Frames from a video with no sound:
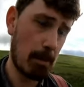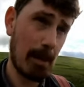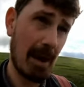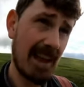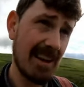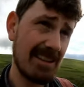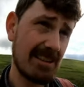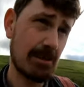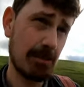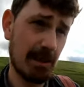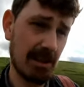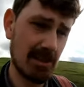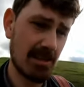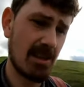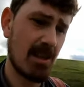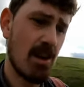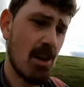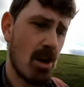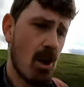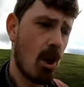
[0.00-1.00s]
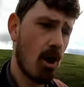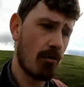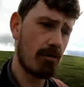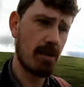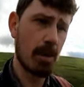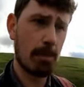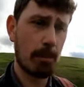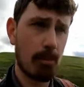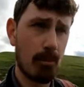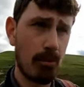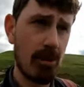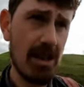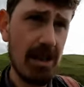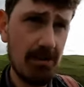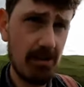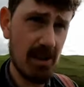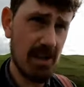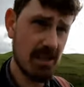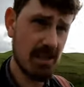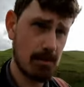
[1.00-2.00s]
replacement of the
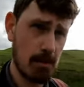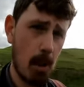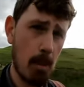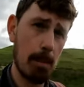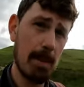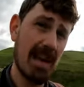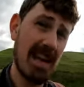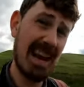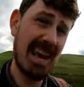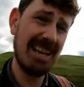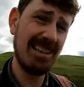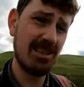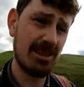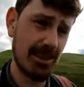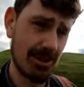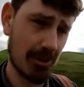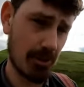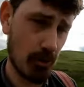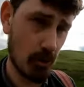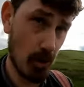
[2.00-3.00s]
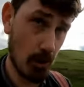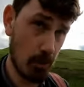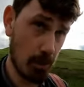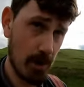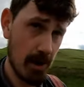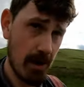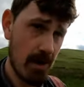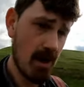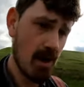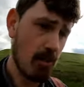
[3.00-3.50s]
previous population group,